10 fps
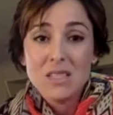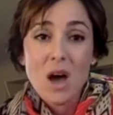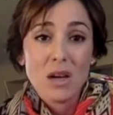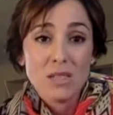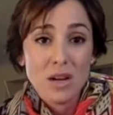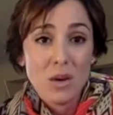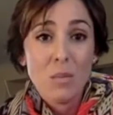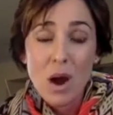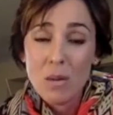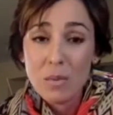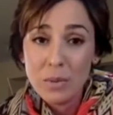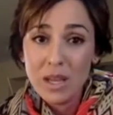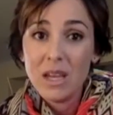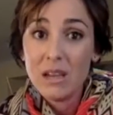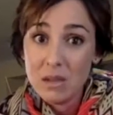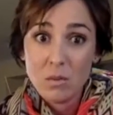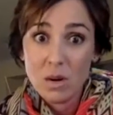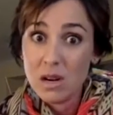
dogs that are probably 100%